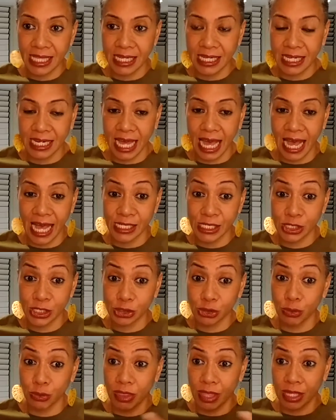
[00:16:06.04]
that it has
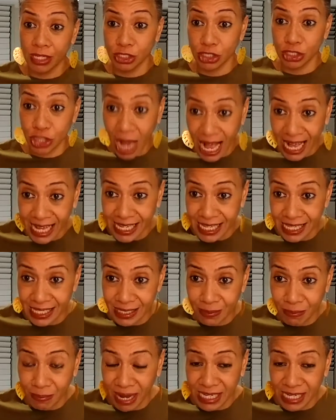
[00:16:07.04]
to the
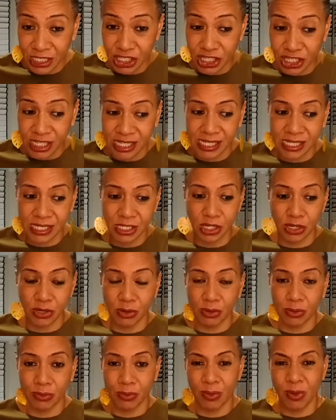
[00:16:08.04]
child by just, you
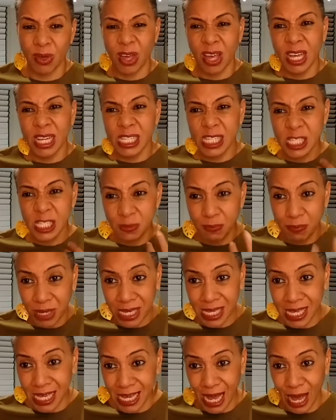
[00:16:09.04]
know,
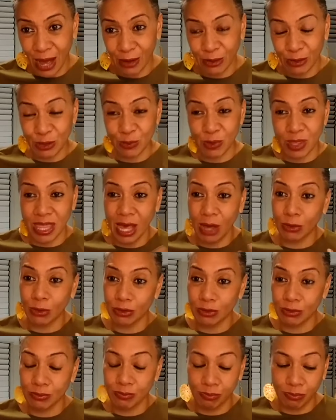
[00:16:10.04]
speaking out without,
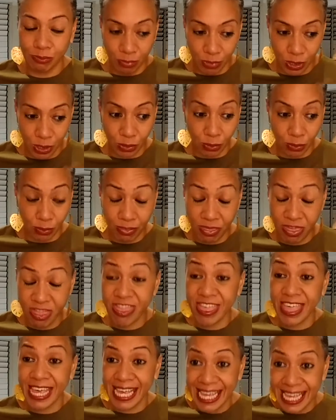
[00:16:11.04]
you know,
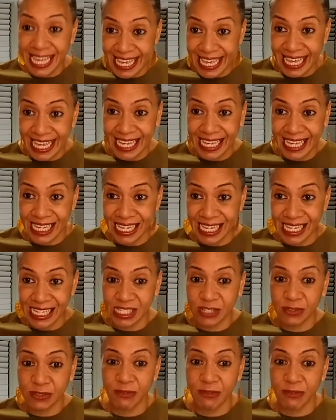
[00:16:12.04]
thinking is